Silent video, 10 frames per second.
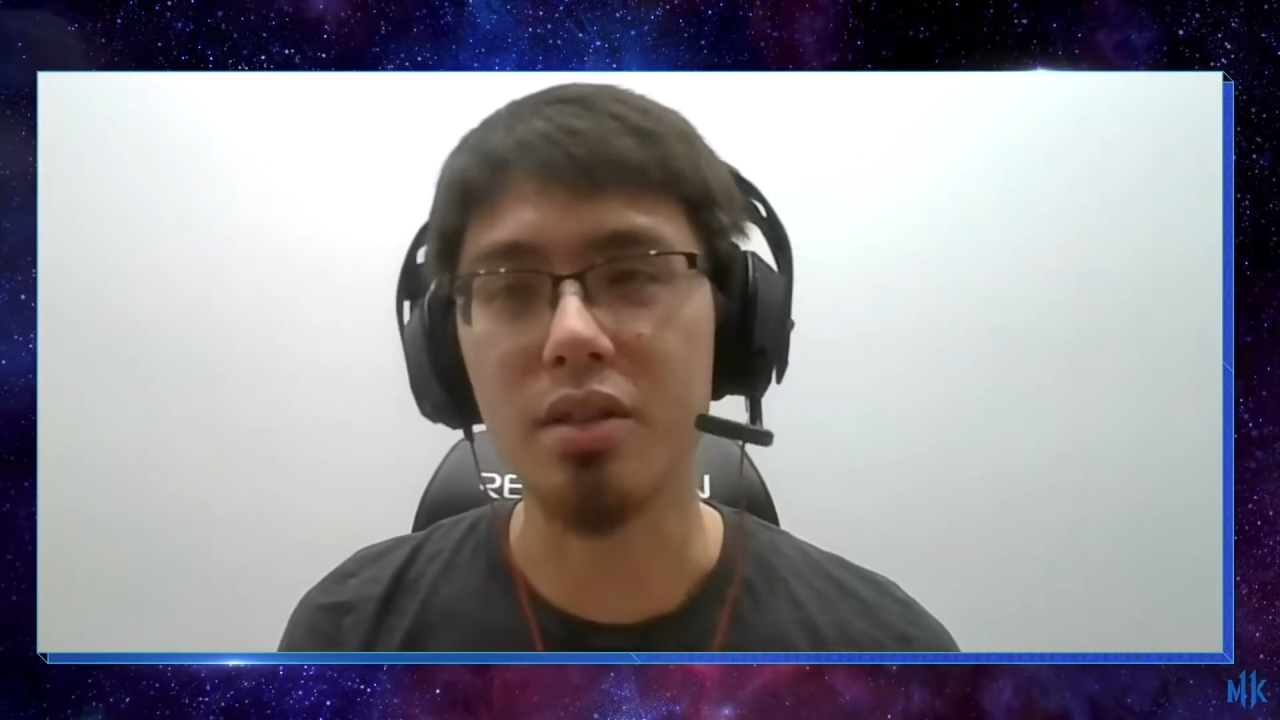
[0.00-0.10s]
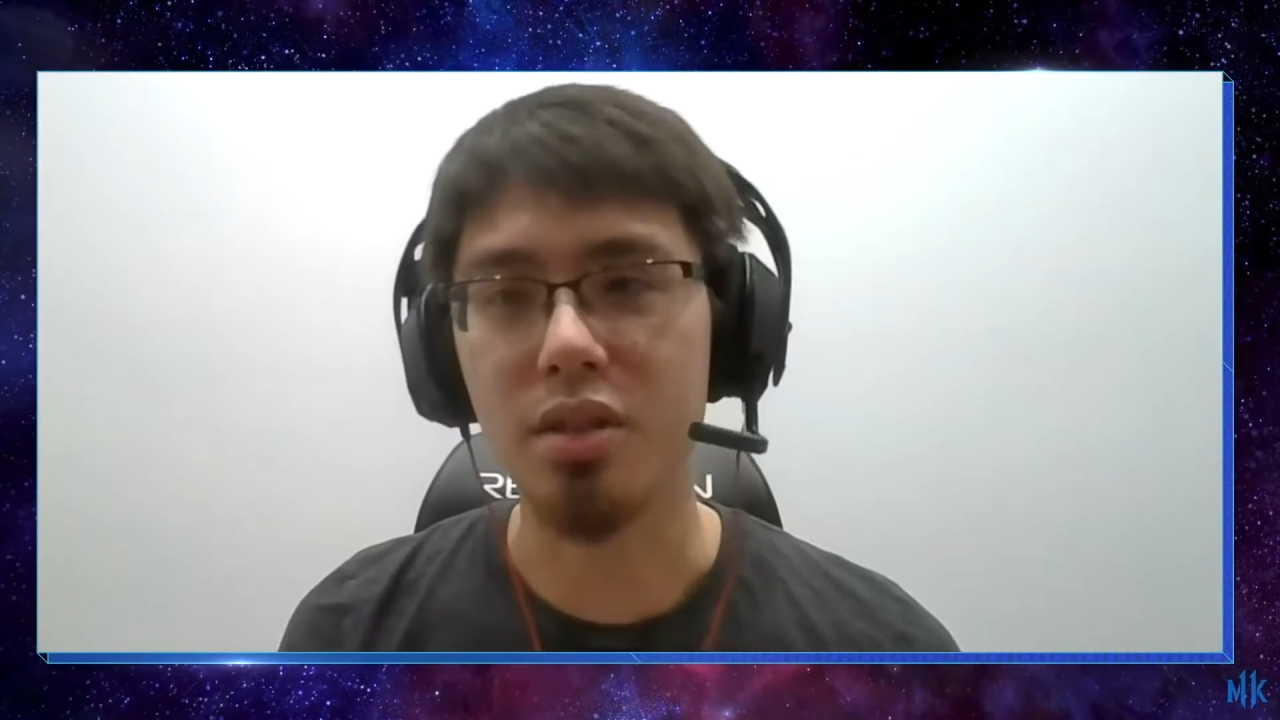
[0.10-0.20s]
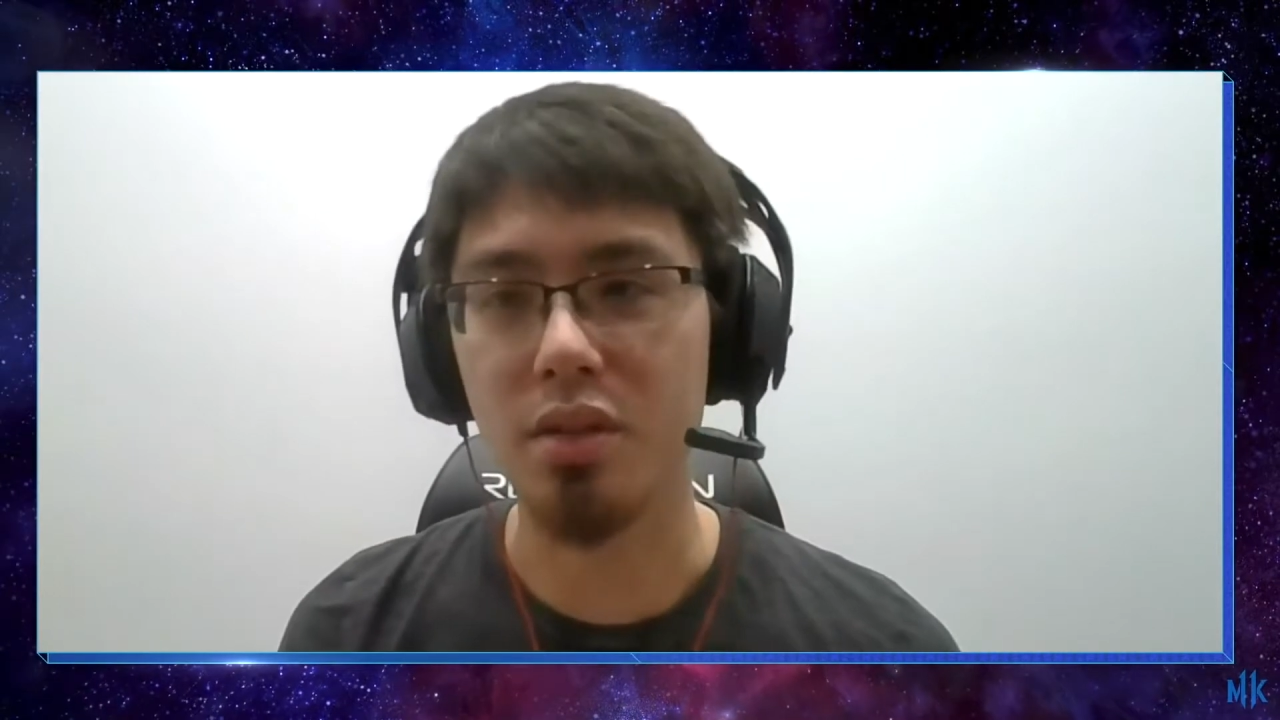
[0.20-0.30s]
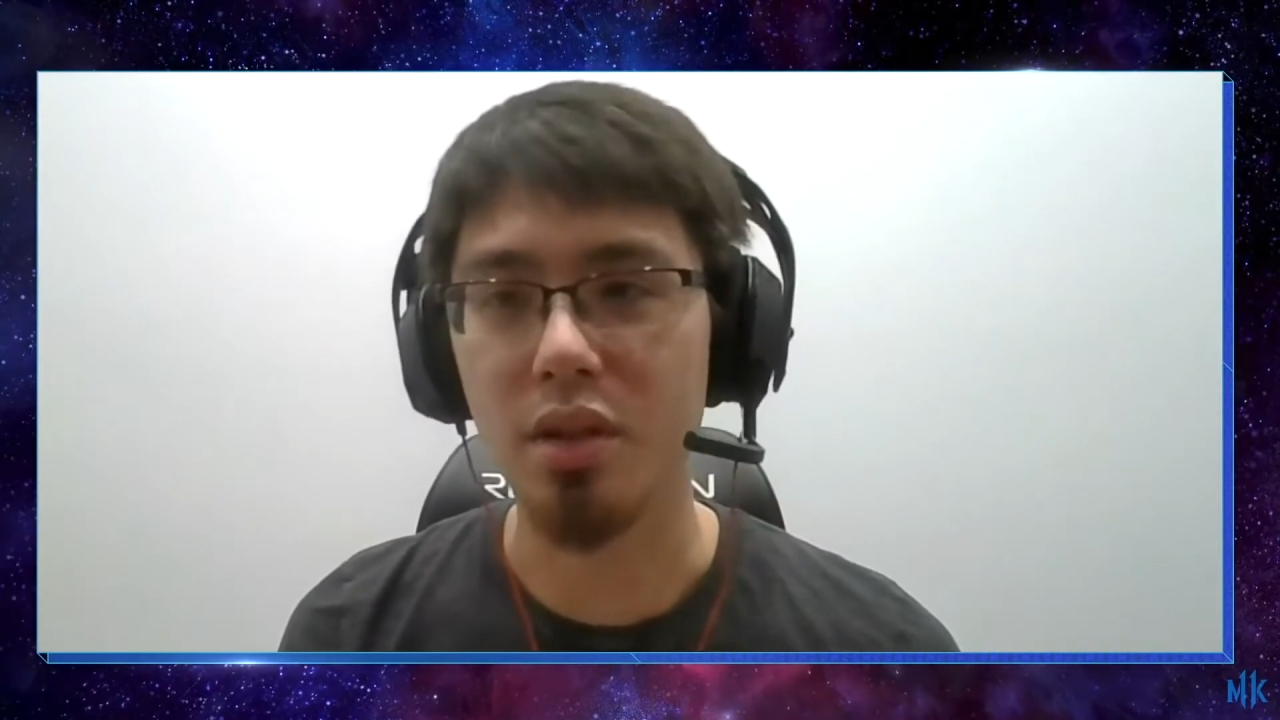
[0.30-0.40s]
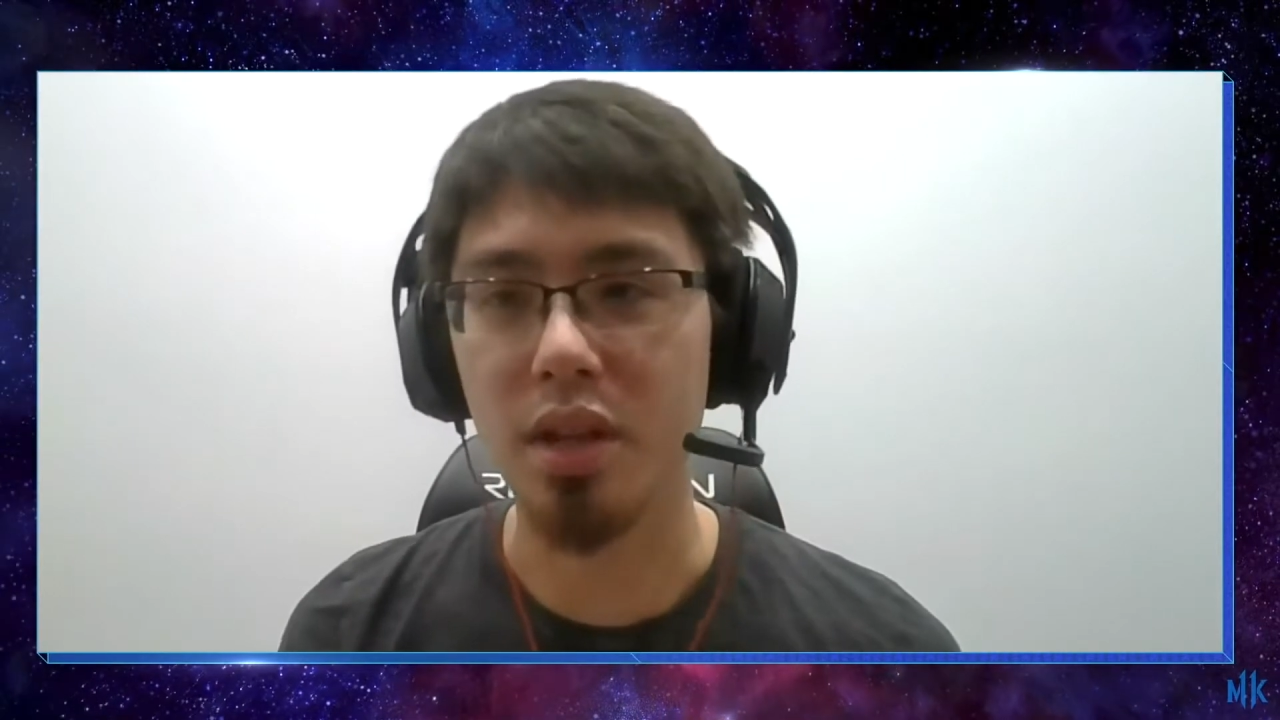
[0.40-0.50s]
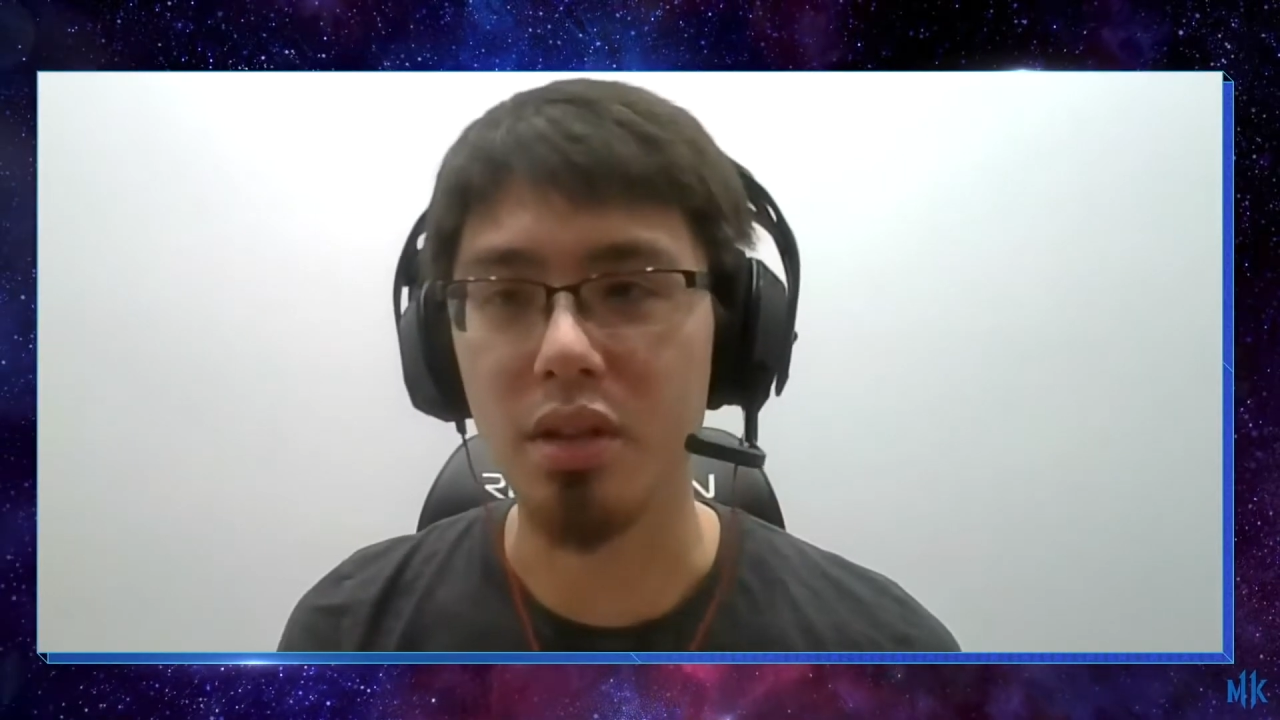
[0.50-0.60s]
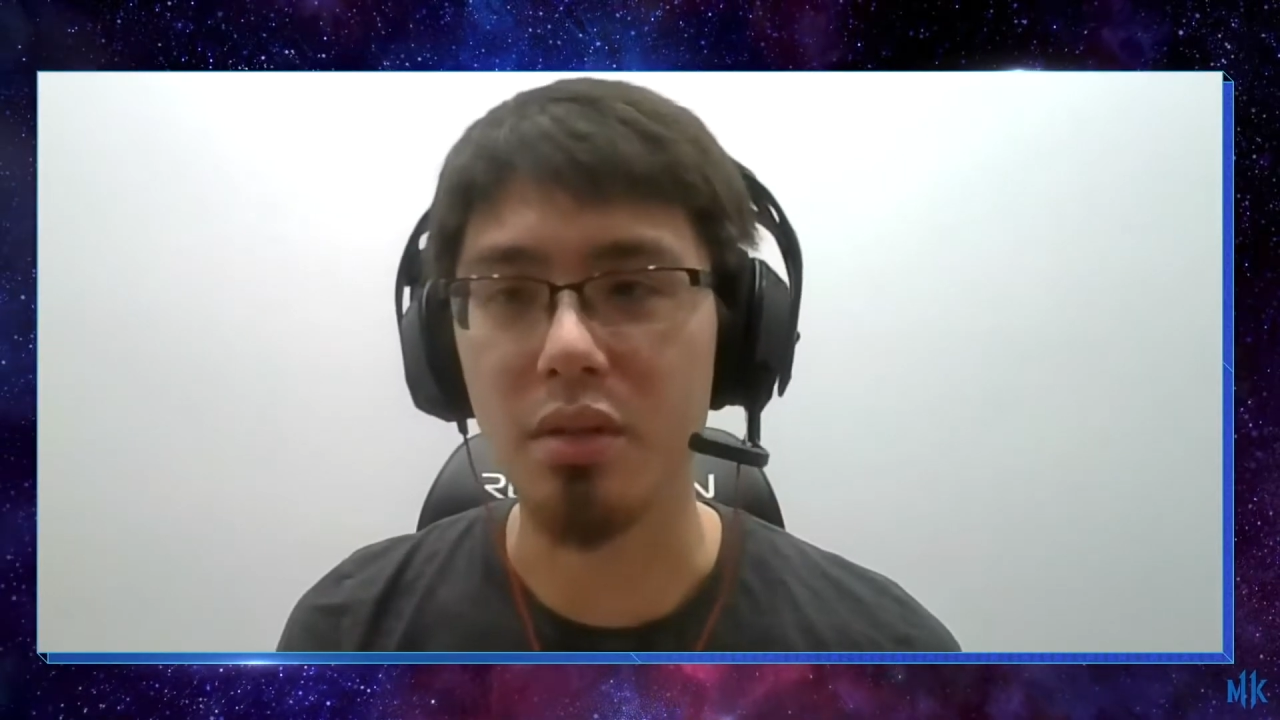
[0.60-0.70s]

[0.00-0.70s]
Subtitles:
also know that